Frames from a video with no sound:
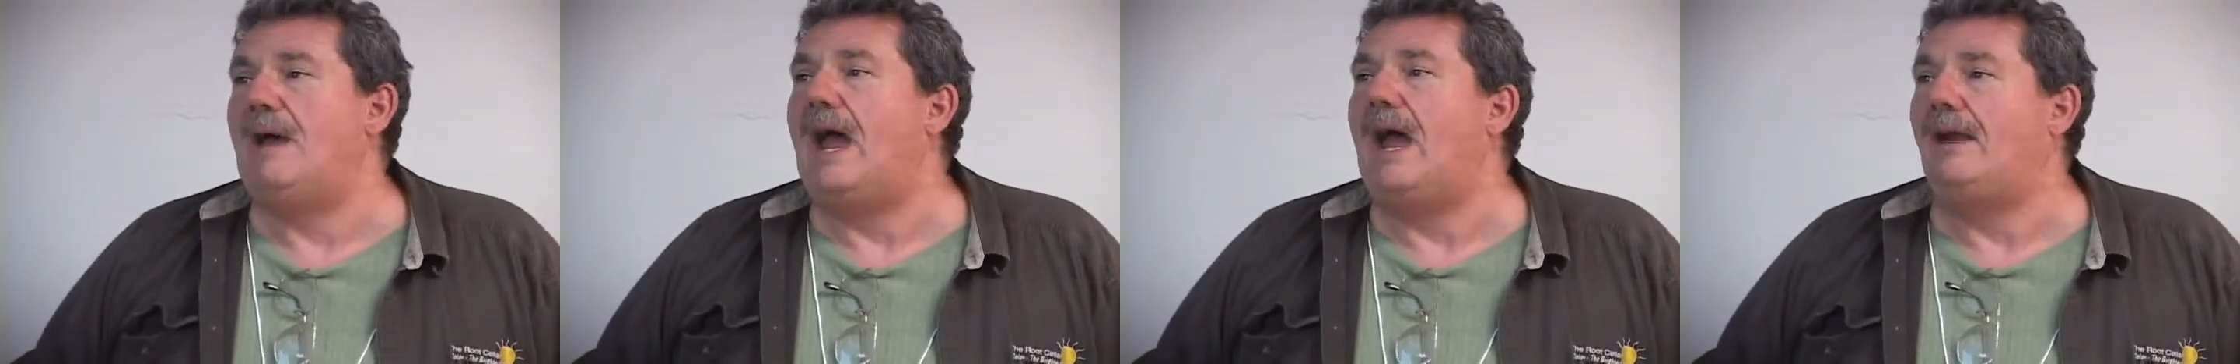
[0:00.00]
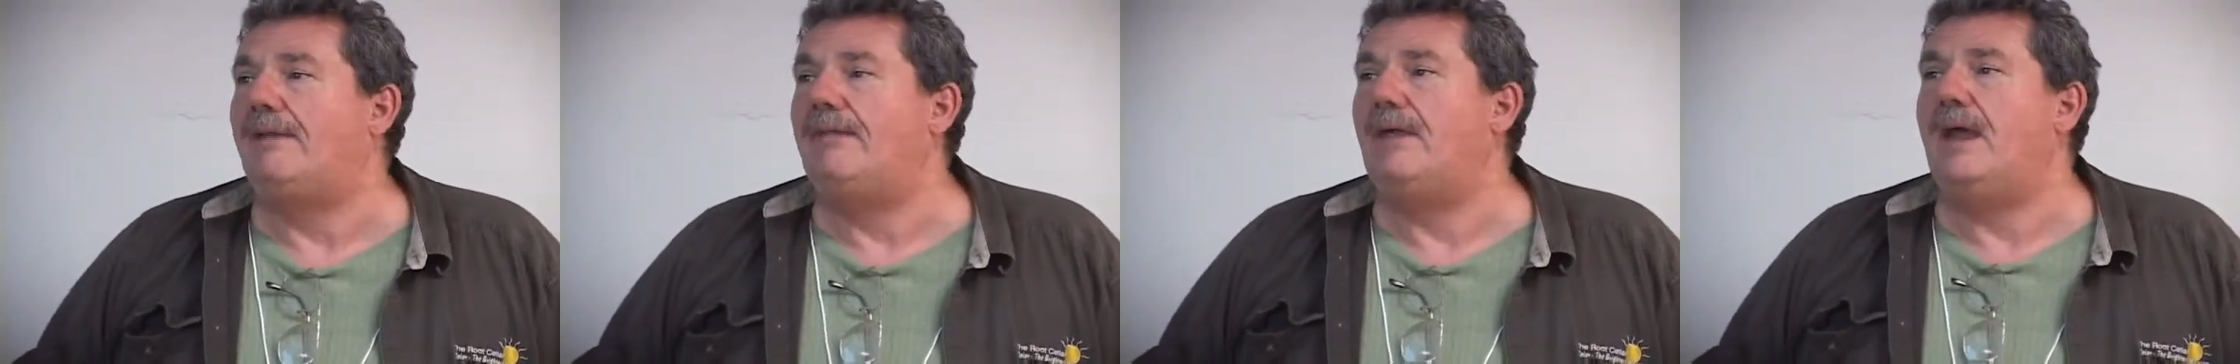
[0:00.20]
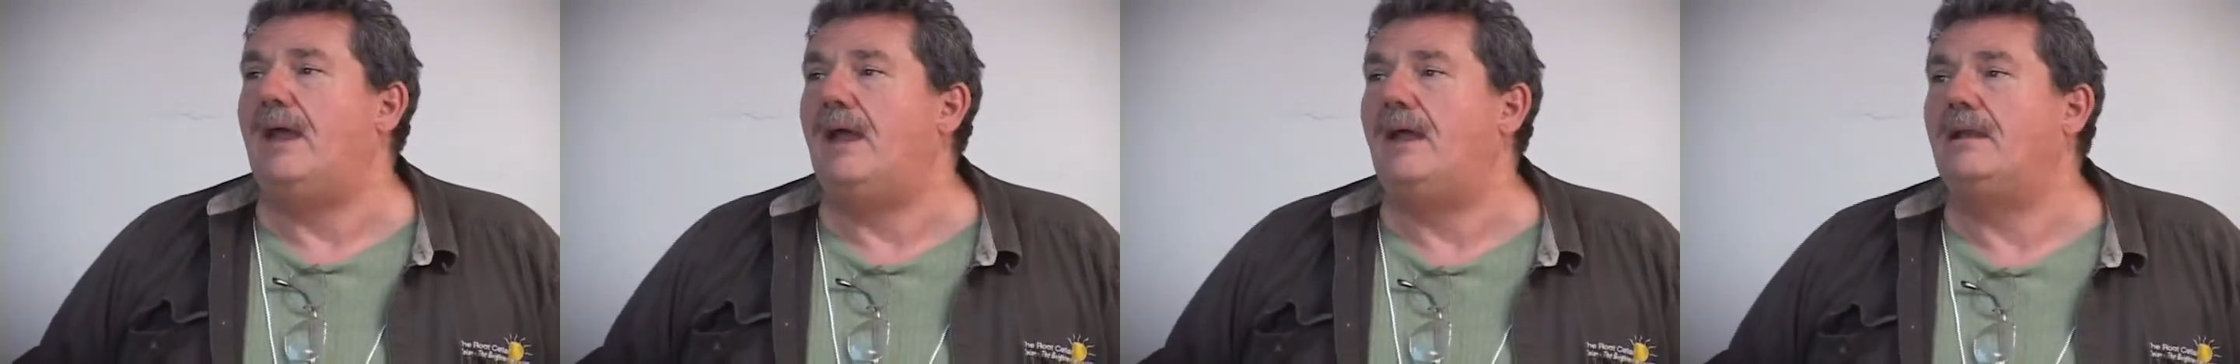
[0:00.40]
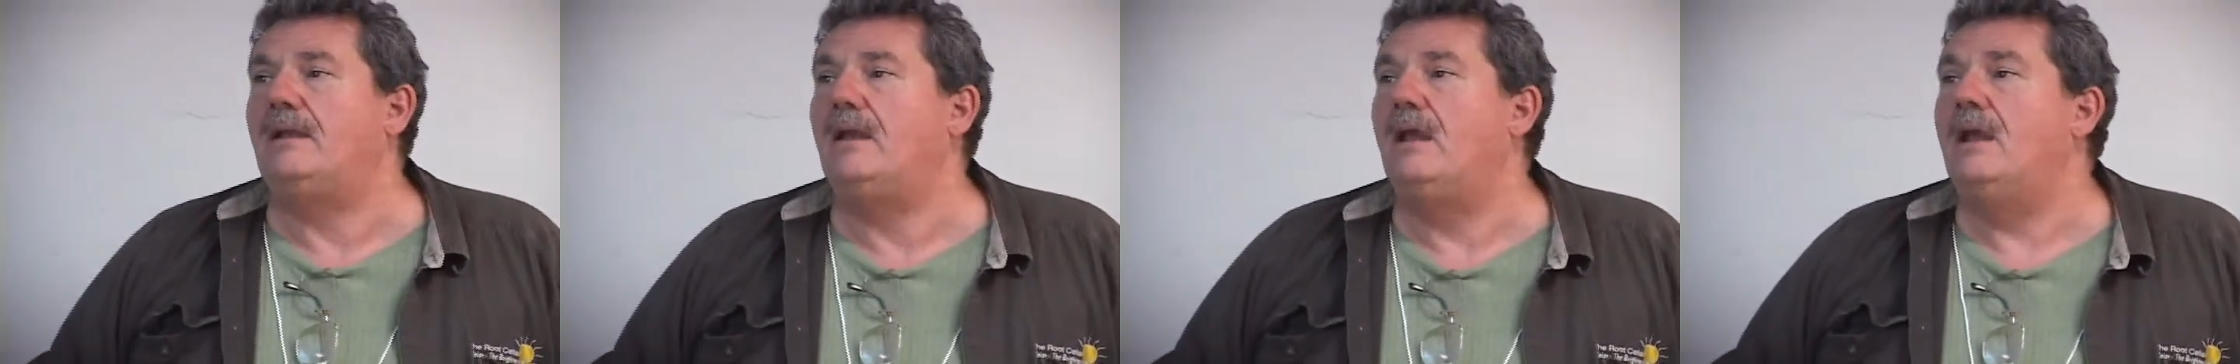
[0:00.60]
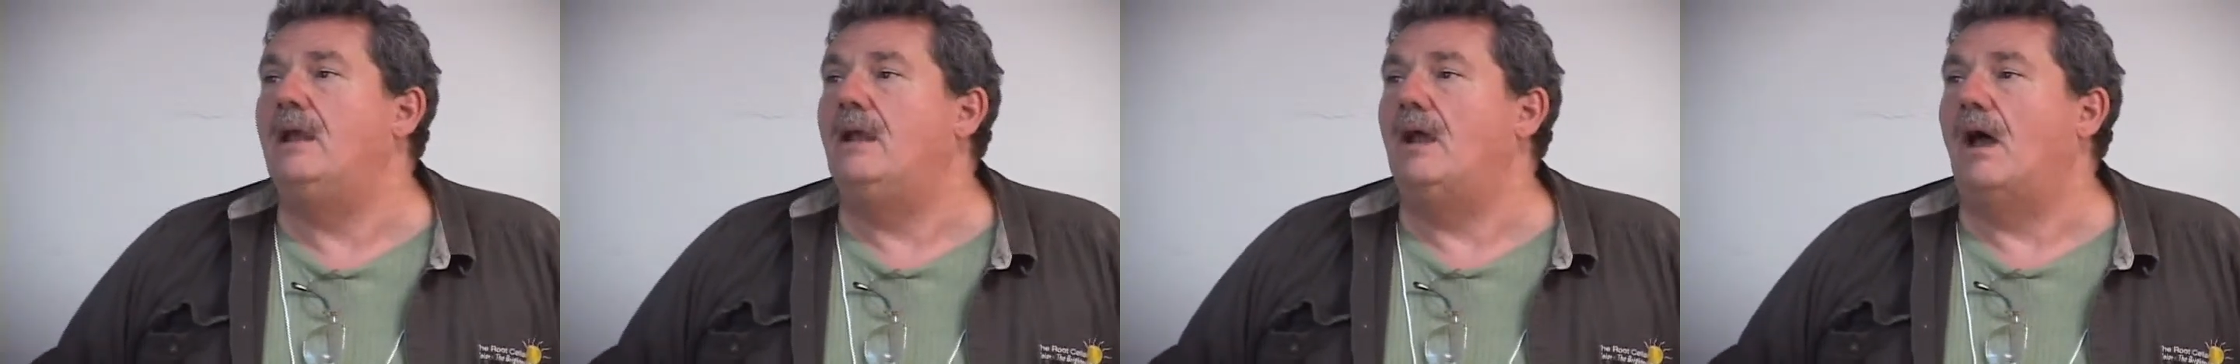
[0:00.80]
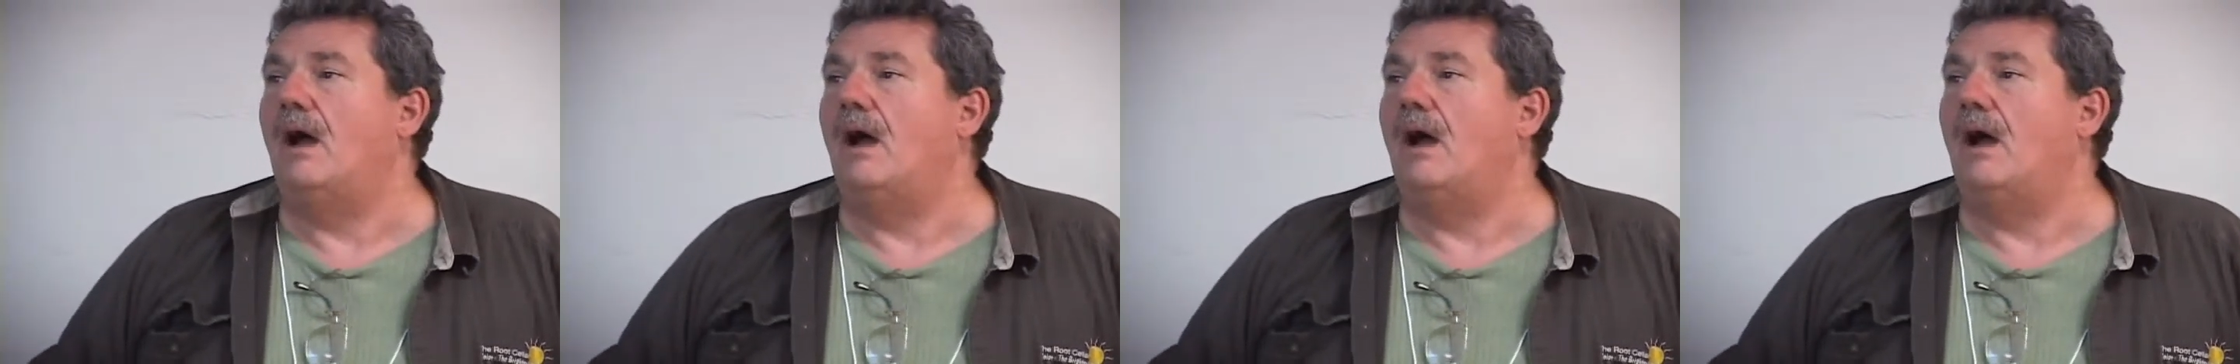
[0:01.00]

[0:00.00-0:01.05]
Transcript: back then,